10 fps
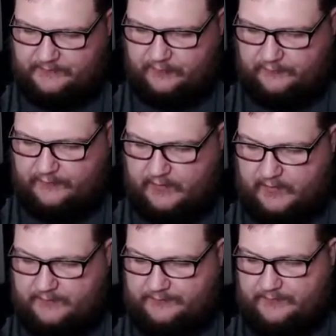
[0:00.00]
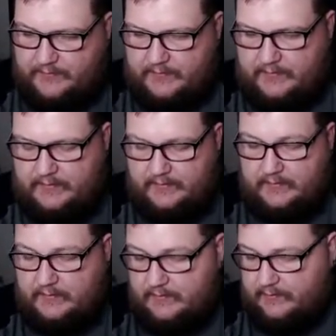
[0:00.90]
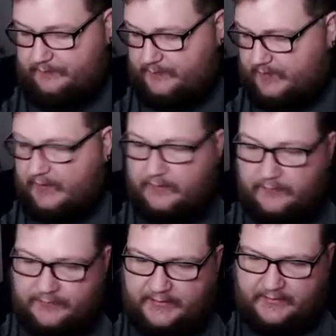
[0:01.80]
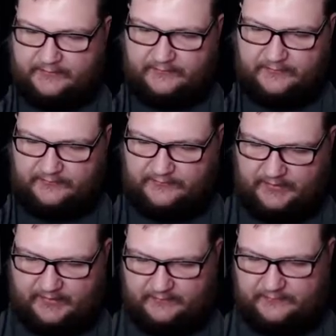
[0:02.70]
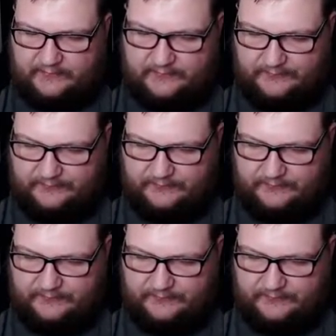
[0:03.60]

so far, and I don't think that's going to change.